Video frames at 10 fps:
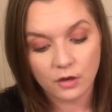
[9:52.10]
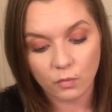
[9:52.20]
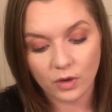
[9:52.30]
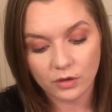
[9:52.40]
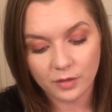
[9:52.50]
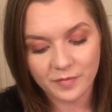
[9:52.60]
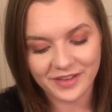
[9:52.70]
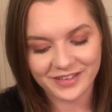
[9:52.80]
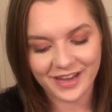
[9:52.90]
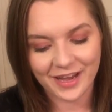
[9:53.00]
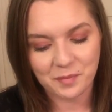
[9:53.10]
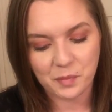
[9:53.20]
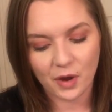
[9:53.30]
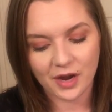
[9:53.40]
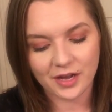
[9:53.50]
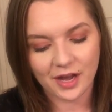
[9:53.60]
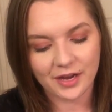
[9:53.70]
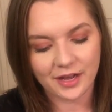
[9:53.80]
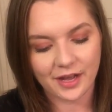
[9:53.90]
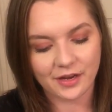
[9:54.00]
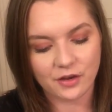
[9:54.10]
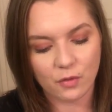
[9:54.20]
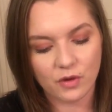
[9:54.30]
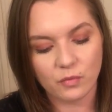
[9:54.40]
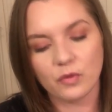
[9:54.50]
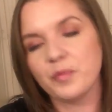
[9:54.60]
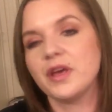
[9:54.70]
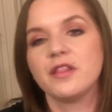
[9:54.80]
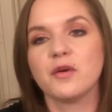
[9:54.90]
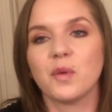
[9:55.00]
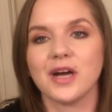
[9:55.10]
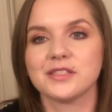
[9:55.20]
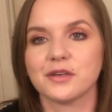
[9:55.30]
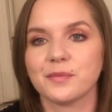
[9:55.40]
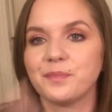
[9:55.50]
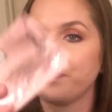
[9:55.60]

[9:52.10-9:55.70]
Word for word: Welcome the day bright-eyed and no one will be the wiser.